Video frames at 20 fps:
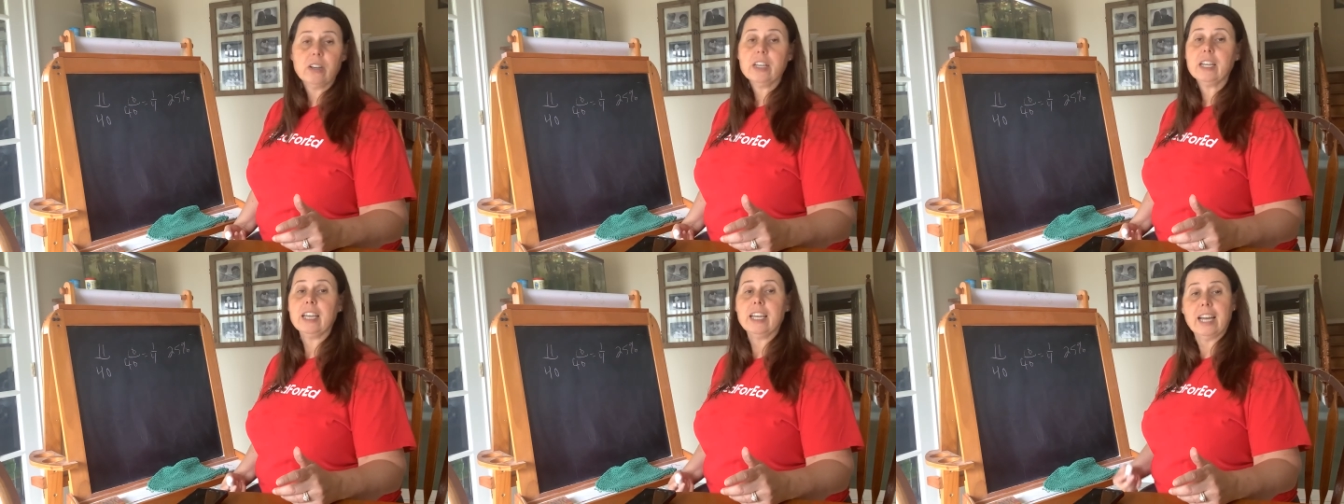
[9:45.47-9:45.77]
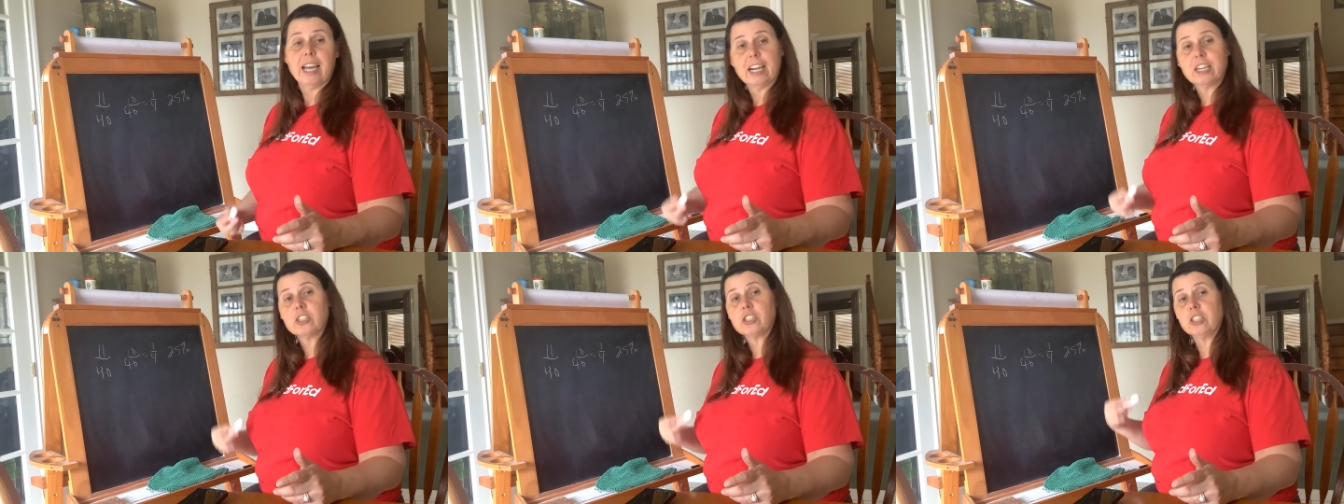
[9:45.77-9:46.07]
it
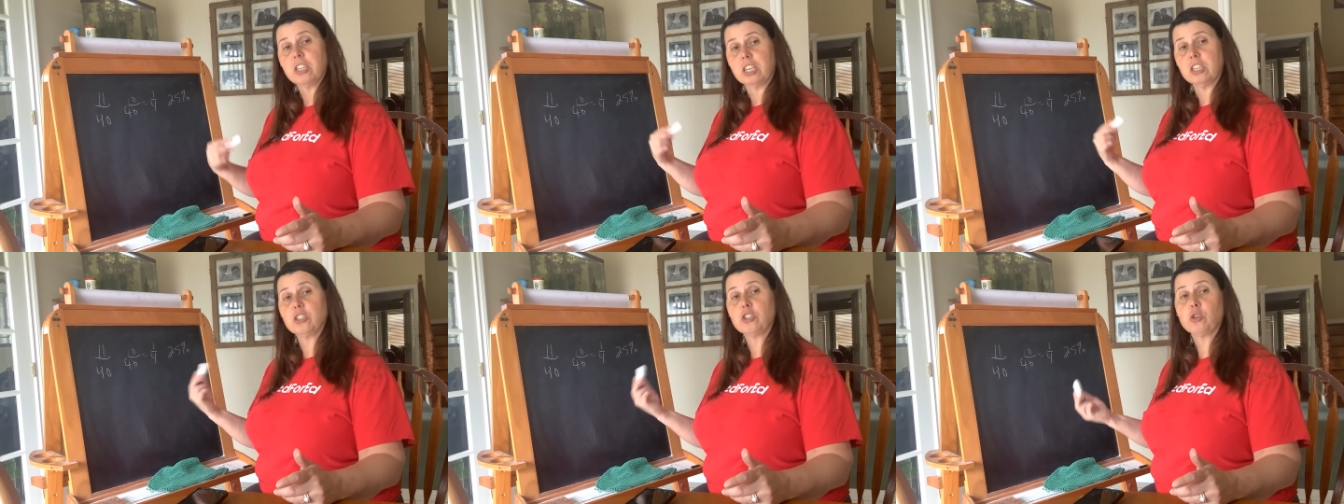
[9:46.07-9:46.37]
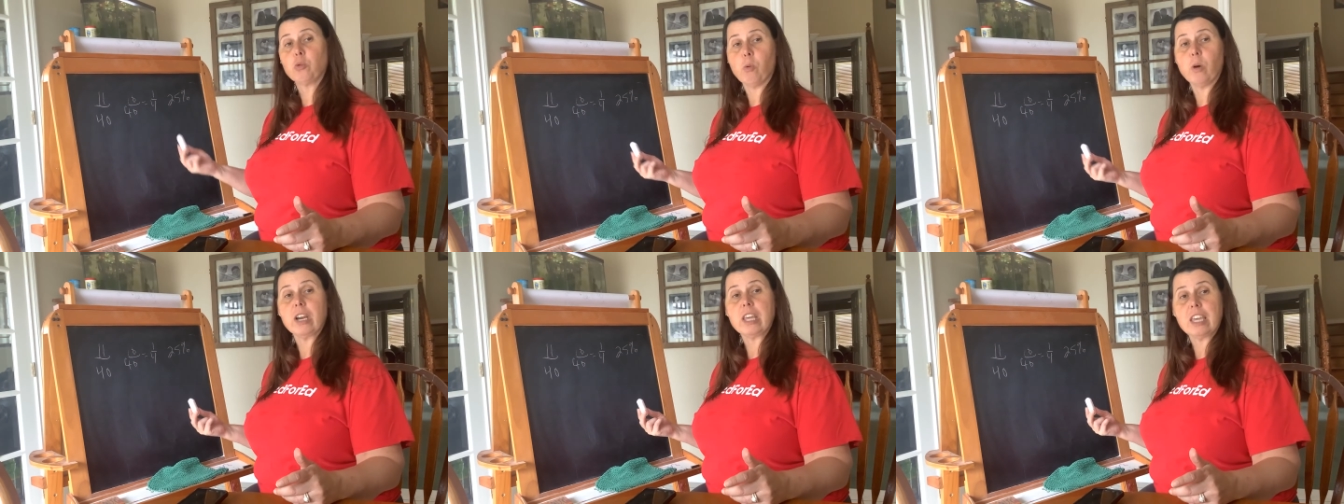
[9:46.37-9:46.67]
actually is
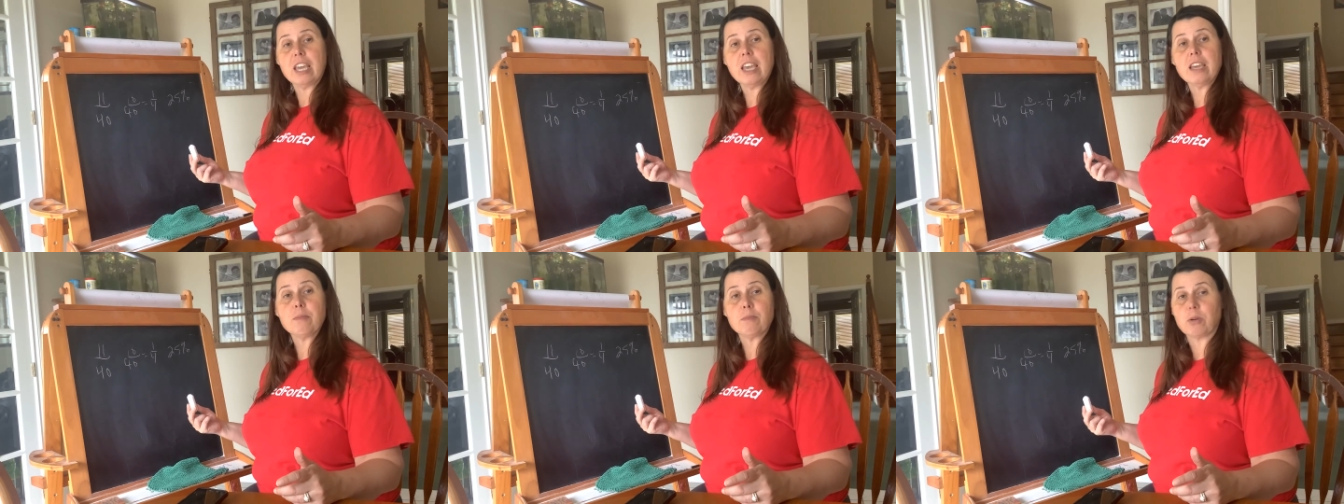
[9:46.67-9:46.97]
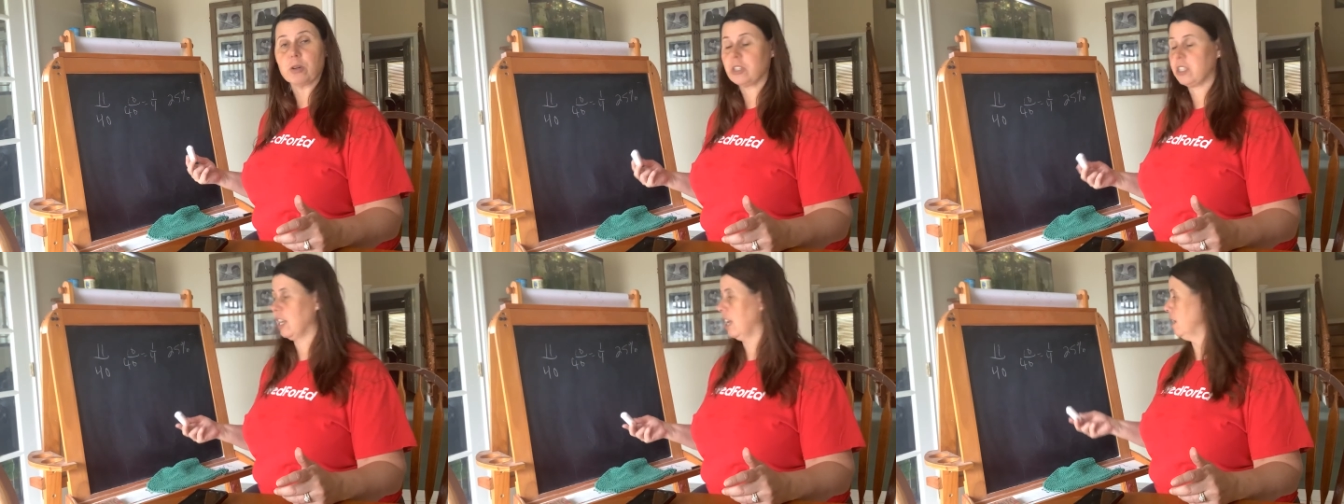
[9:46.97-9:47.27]

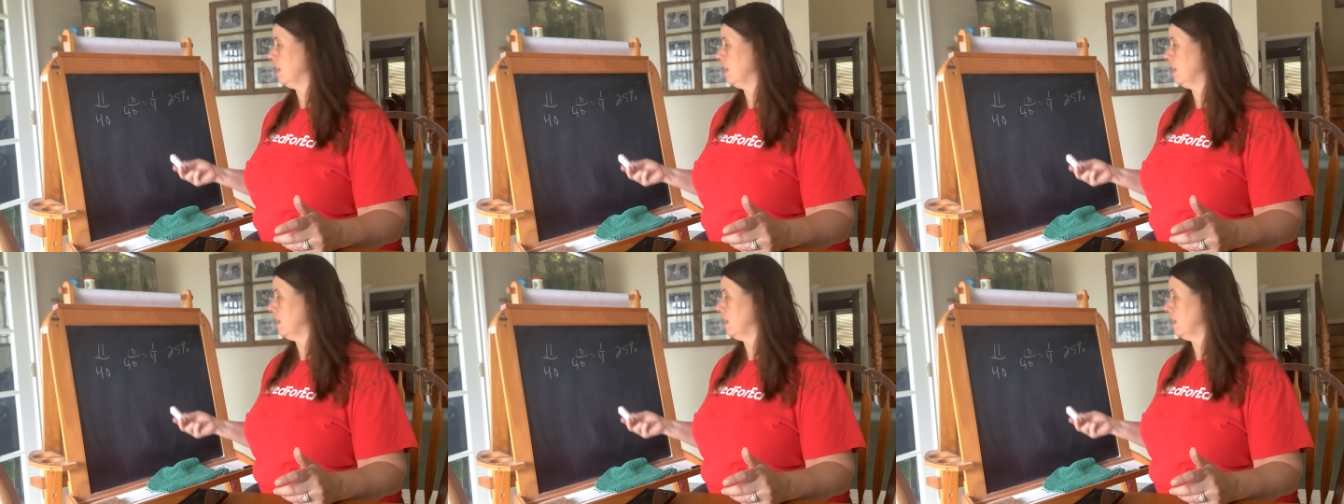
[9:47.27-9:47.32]
28%,